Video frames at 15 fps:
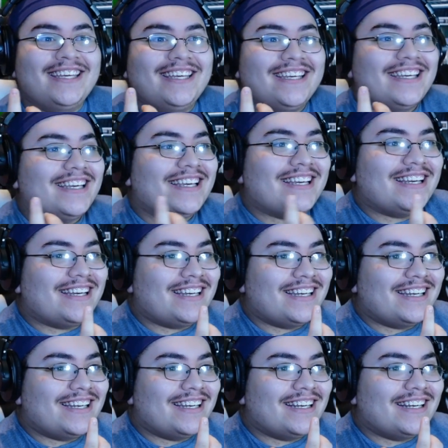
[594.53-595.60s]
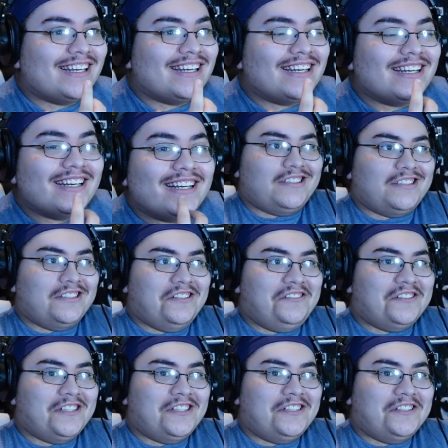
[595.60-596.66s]
We mean getting in this All
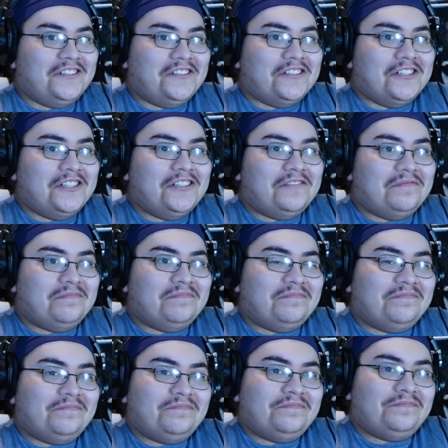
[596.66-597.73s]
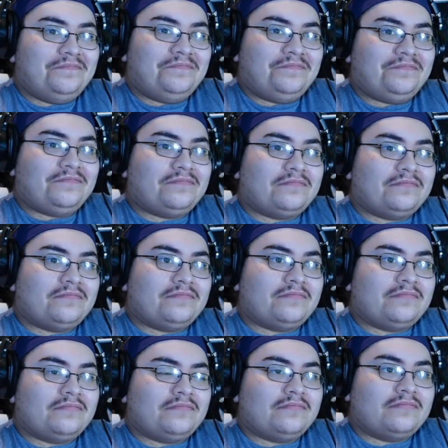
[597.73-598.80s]
right, all right. Fifty-one. If I
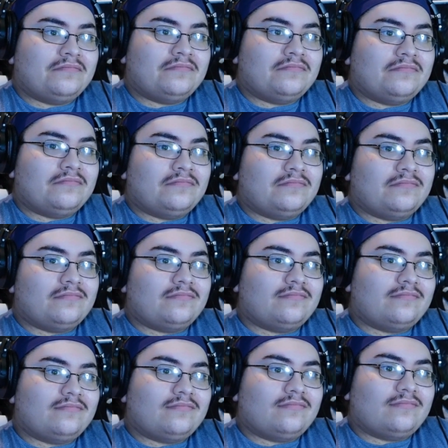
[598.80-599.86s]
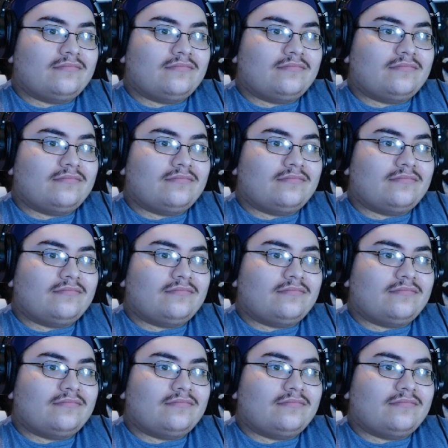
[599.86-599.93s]
met you, mean I